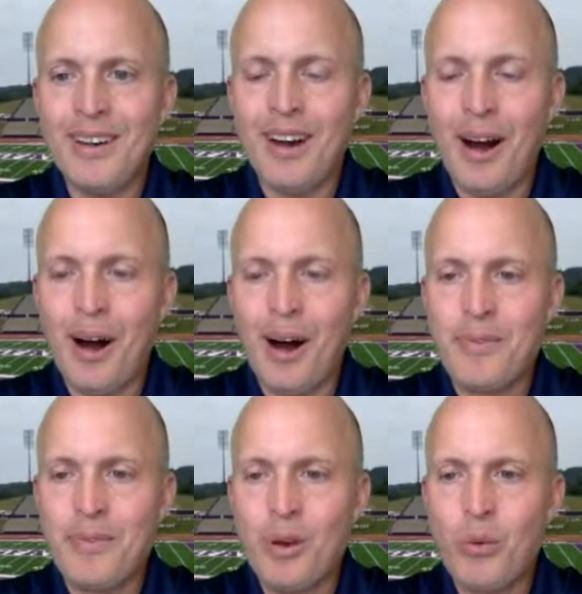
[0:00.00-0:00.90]

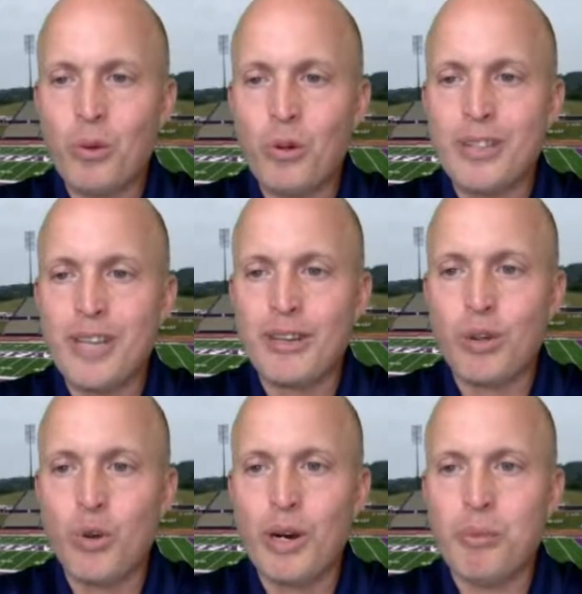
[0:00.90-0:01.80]
Um, we're going to take a
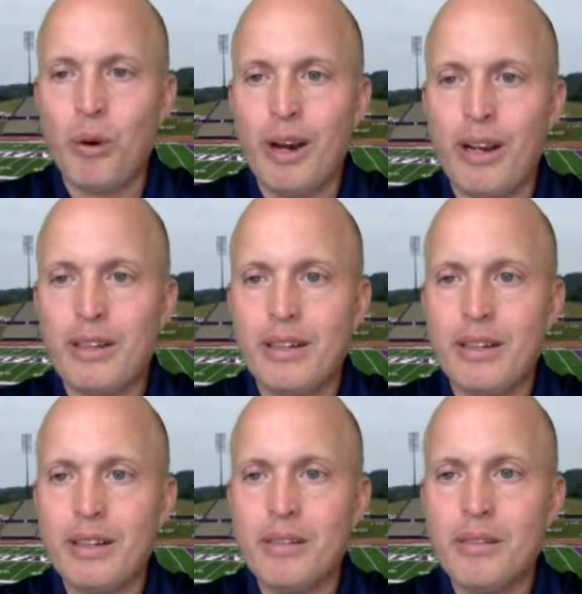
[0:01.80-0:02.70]
quick break,
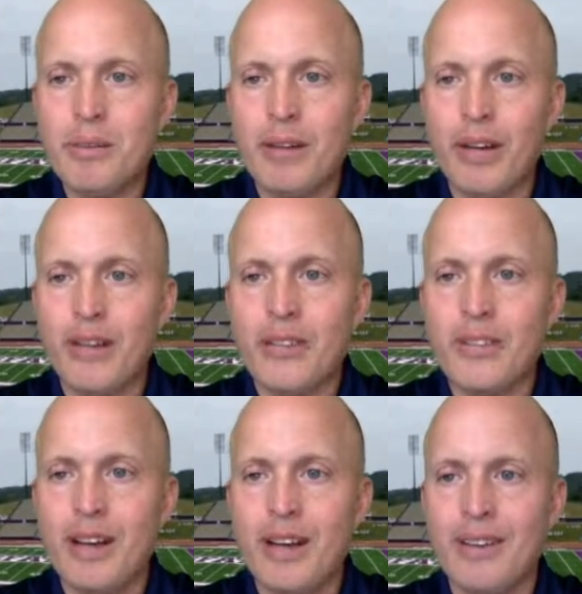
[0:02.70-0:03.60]
but on the other
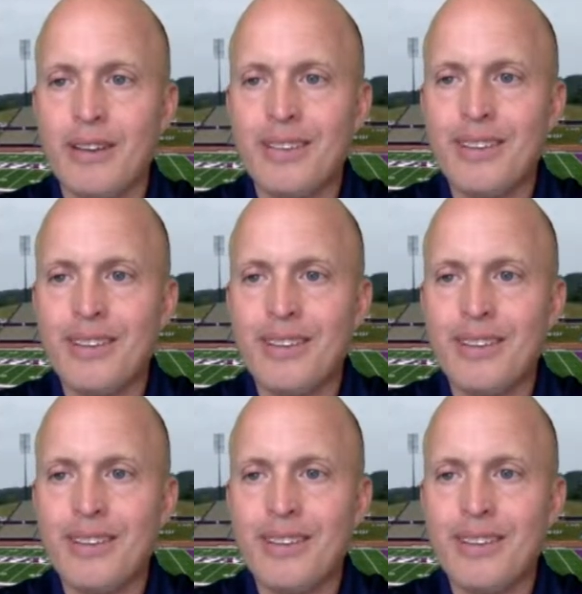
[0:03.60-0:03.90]
side,